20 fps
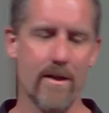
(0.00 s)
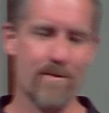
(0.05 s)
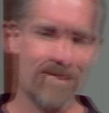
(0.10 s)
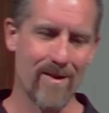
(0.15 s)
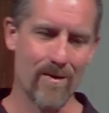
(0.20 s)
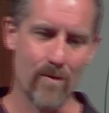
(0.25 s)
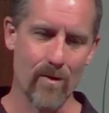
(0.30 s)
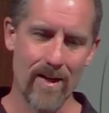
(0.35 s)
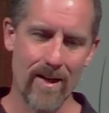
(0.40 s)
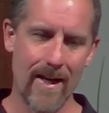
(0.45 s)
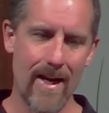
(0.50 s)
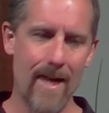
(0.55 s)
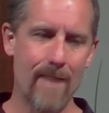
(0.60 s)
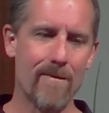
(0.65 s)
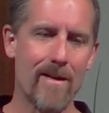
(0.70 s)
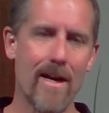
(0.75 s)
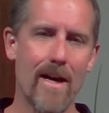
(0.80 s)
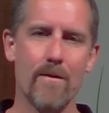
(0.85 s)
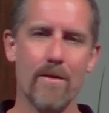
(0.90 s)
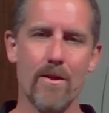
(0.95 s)
But when it came
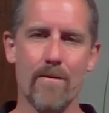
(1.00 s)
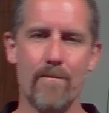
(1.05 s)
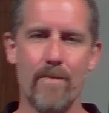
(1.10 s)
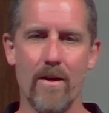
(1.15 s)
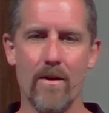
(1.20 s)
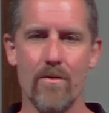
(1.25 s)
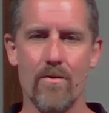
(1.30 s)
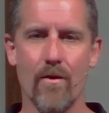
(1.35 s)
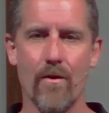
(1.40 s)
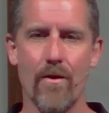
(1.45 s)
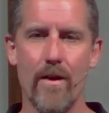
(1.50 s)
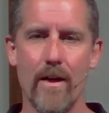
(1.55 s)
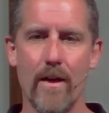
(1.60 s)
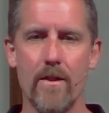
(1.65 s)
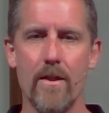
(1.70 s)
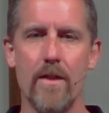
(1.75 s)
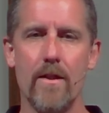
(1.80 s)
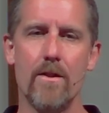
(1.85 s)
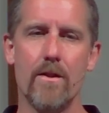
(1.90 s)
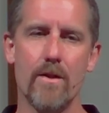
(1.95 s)
time to spiritual things,
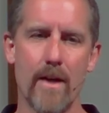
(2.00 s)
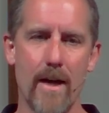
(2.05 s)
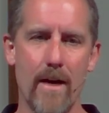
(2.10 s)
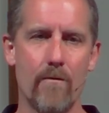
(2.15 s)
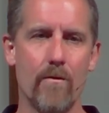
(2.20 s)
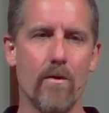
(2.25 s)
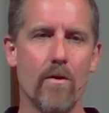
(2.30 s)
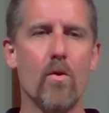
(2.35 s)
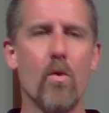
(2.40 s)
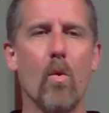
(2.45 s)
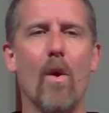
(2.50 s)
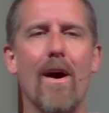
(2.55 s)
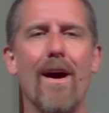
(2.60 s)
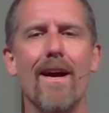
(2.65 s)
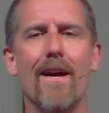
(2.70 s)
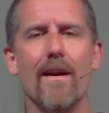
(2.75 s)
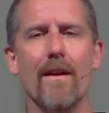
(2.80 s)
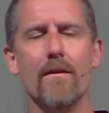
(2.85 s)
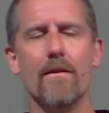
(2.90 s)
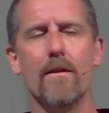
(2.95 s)
he just got real
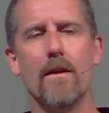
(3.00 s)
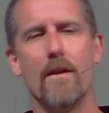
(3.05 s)
quiet.